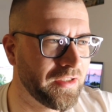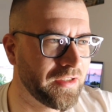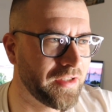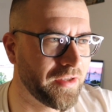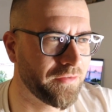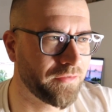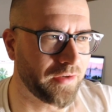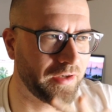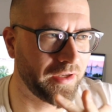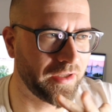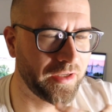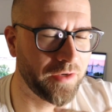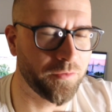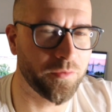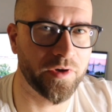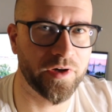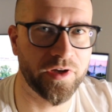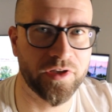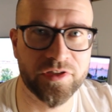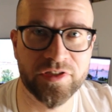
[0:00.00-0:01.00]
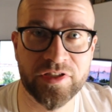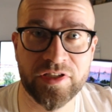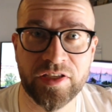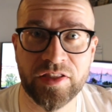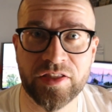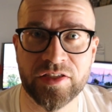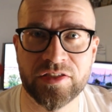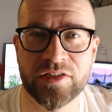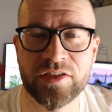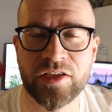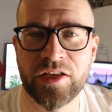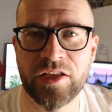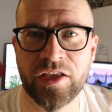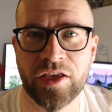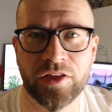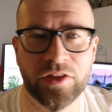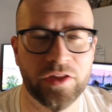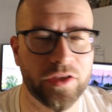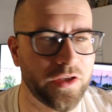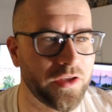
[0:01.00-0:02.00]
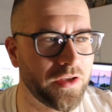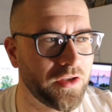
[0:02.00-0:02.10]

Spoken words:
Definitely want to see the city and